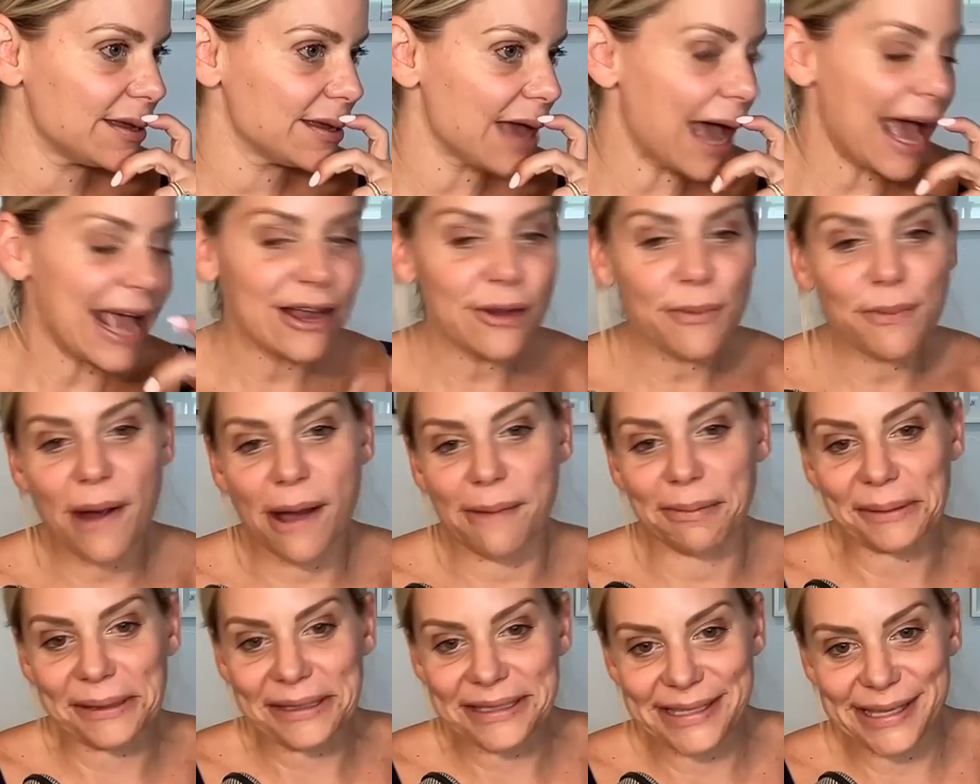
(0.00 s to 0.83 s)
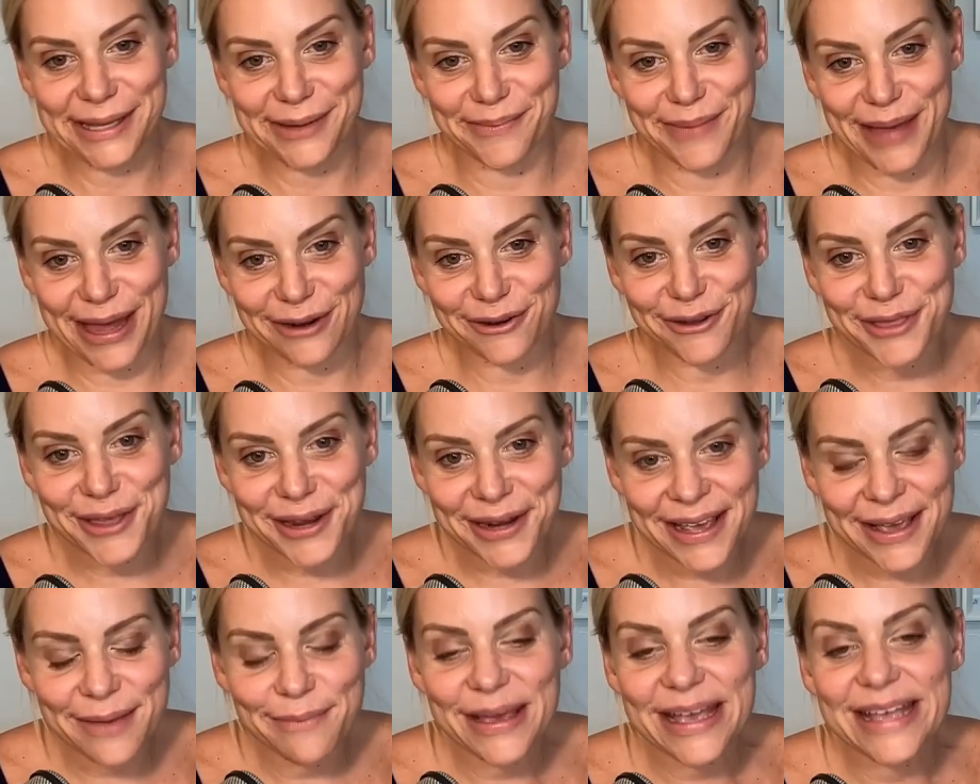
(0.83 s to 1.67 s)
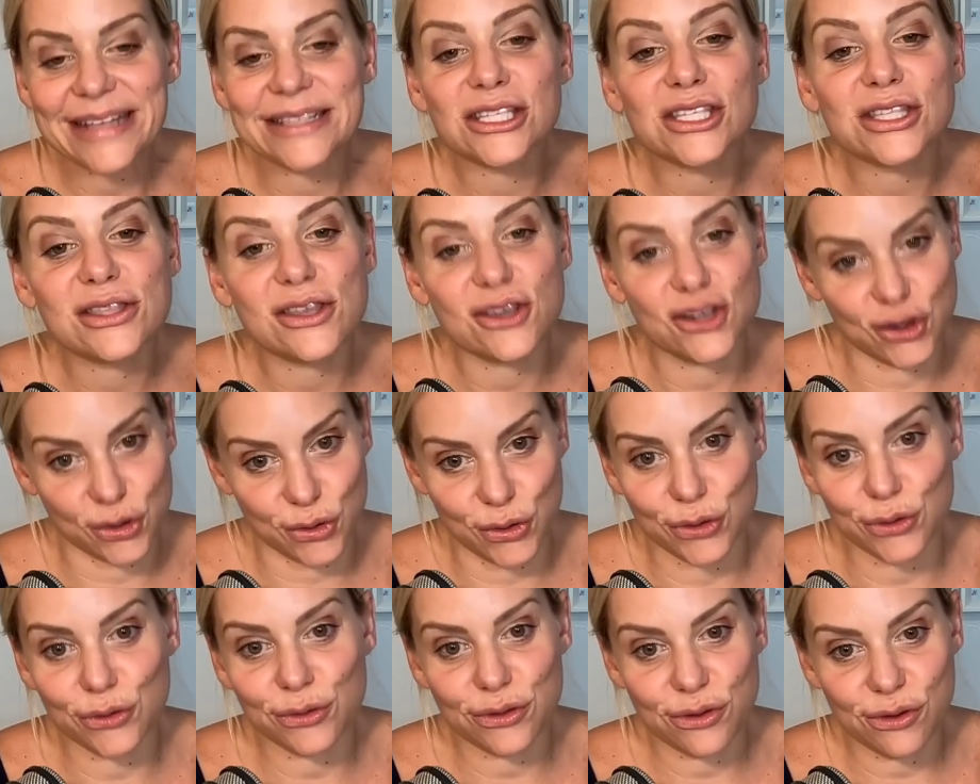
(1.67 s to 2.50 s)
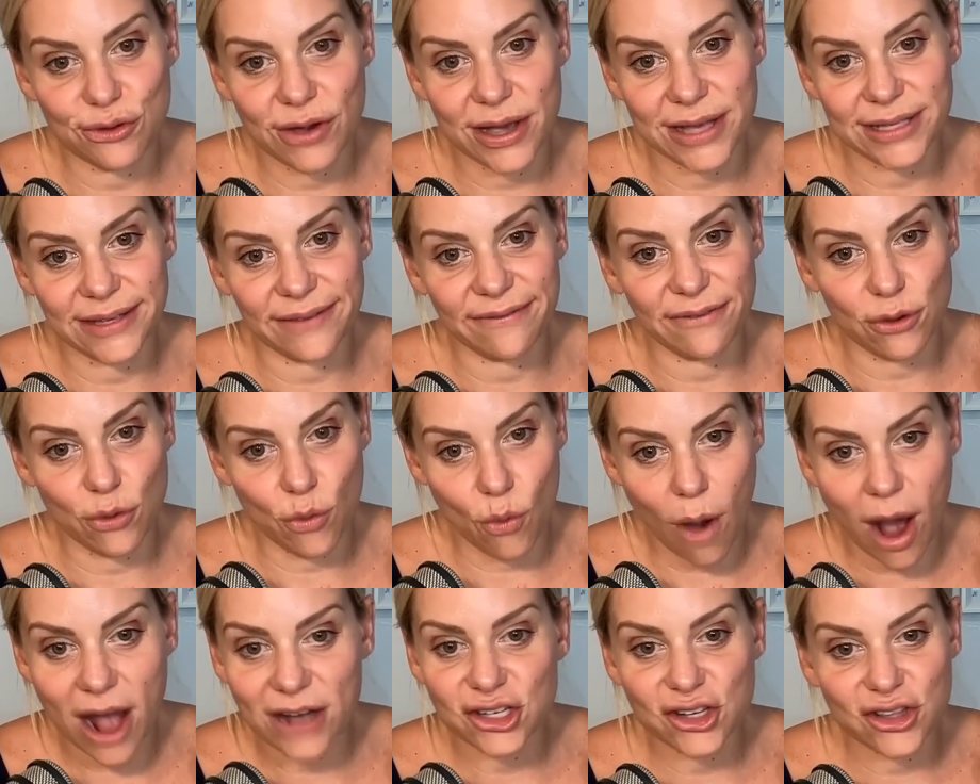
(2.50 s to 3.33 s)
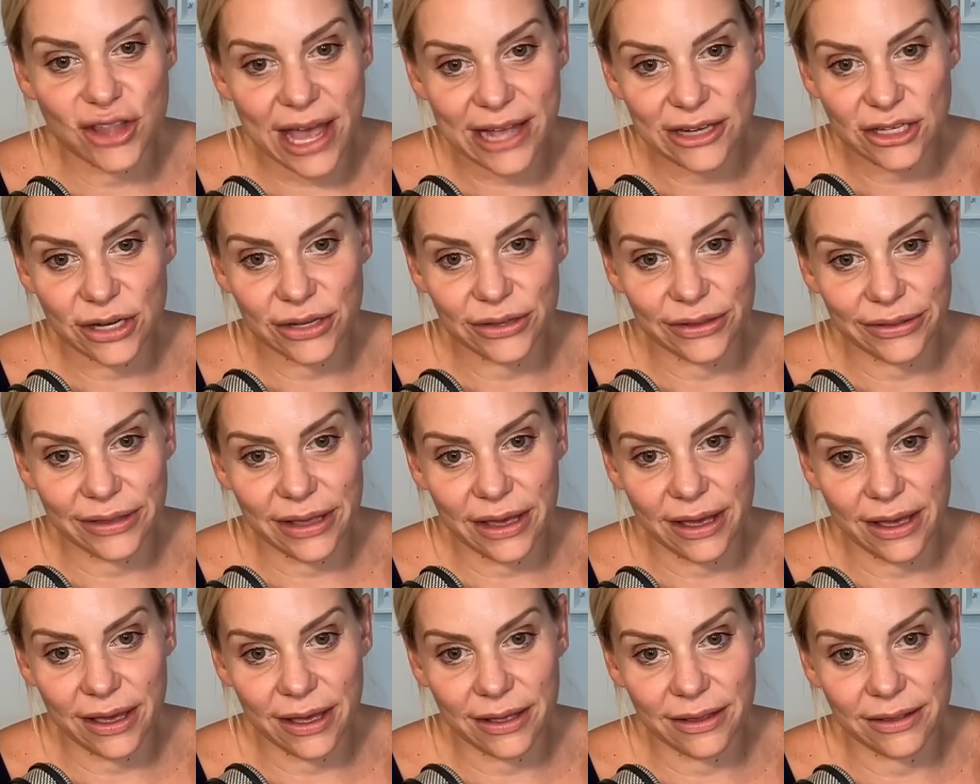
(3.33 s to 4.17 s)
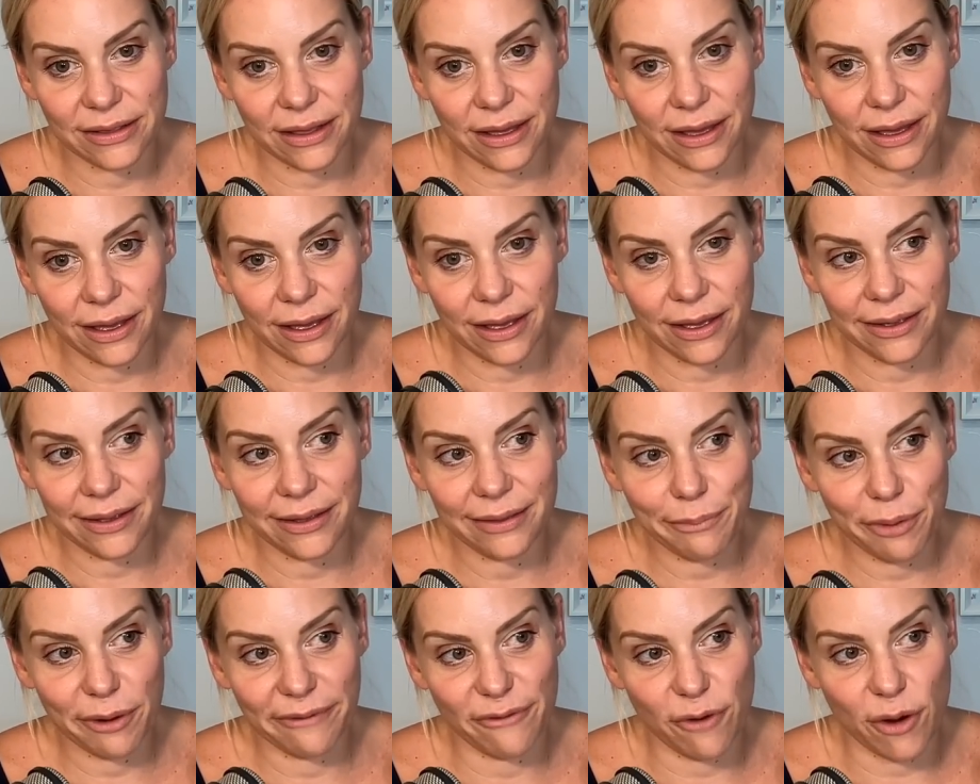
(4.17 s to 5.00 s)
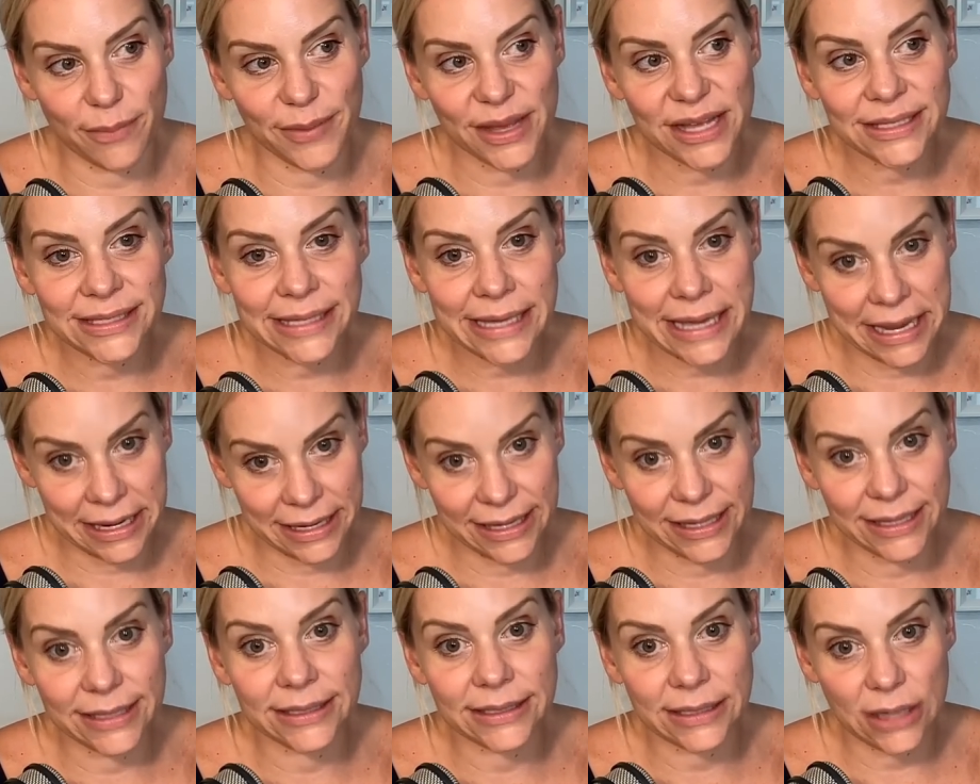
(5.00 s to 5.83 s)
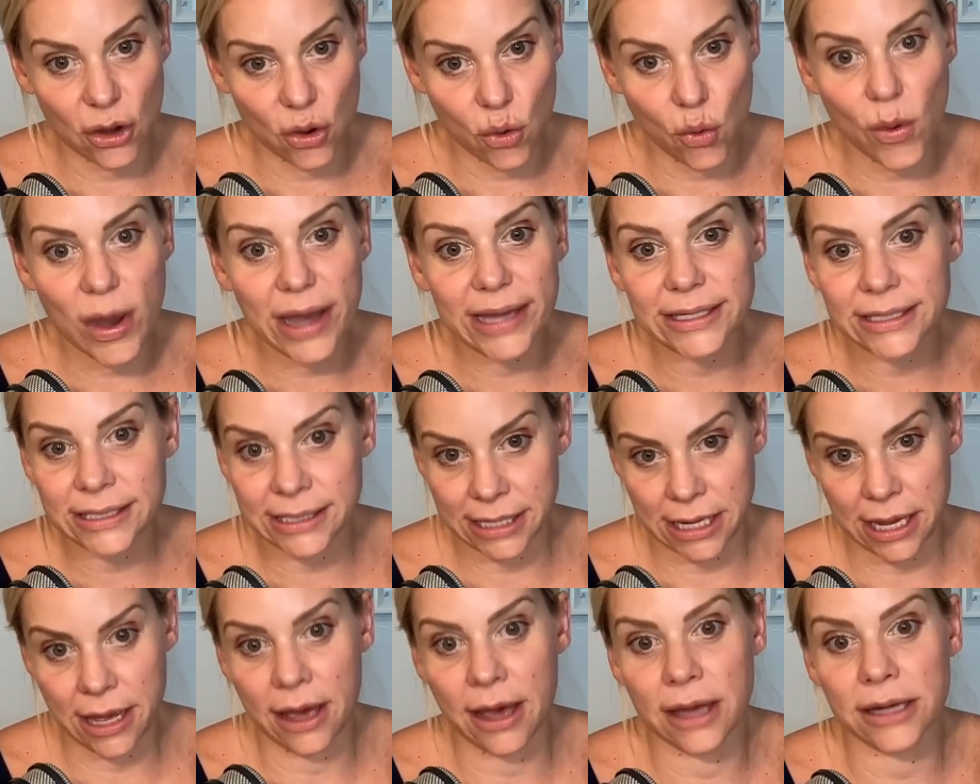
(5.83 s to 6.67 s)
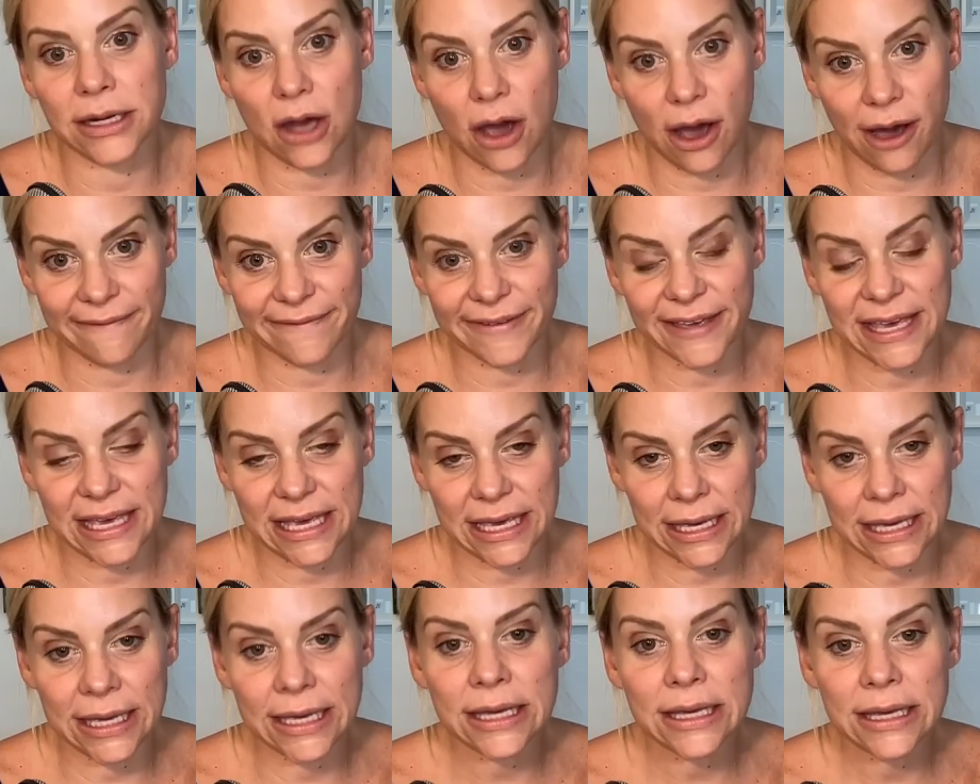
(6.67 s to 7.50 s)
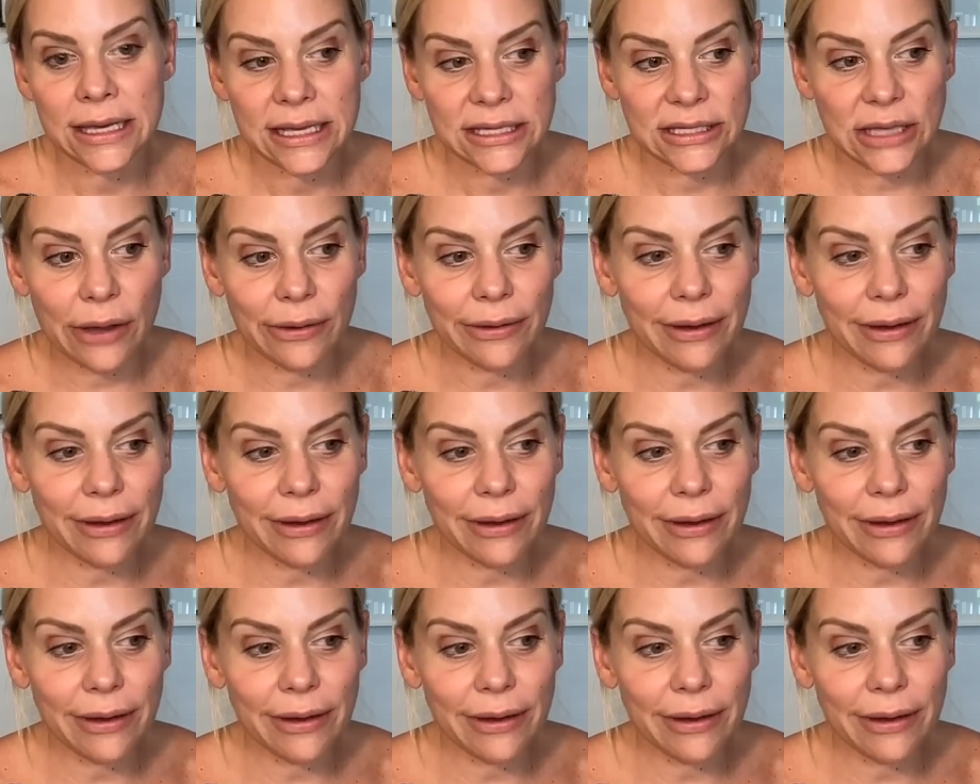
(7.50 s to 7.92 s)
I could probably sing better than him. It's the truth. You guys, if you watch the performance, it is quite an off key. So,